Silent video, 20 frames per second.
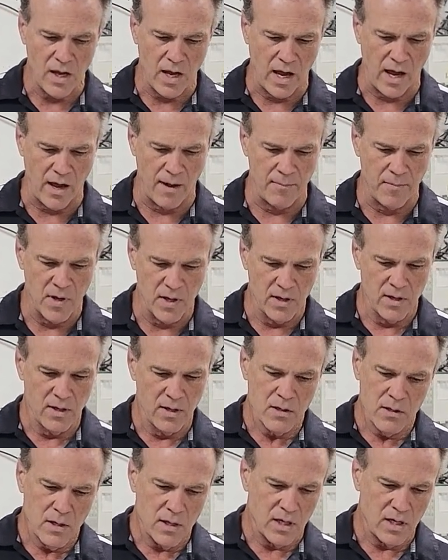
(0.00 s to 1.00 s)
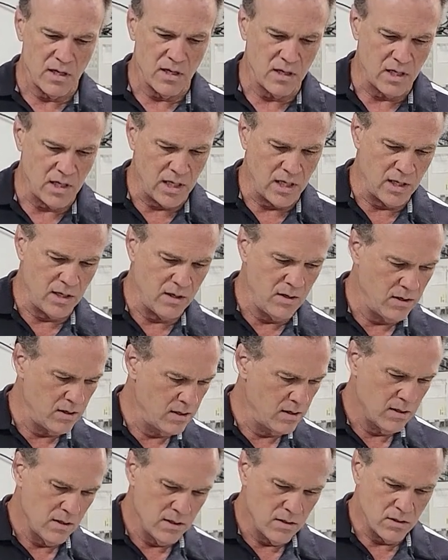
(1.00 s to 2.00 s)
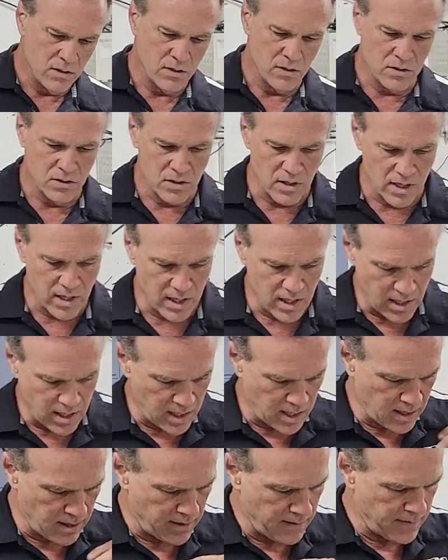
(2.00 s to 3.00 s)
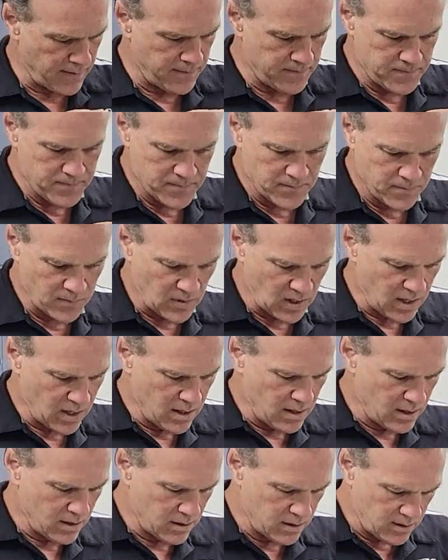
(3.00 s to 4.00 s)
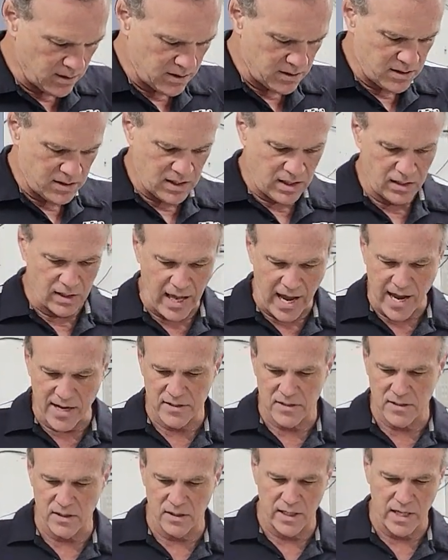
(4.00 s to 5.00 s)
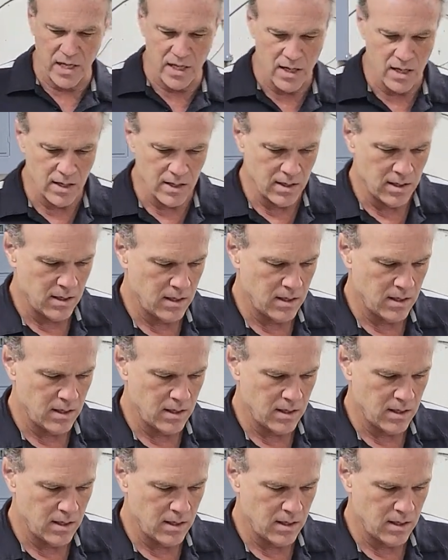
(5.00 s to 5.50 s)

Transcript: Um, and then um, let's see. Lastly,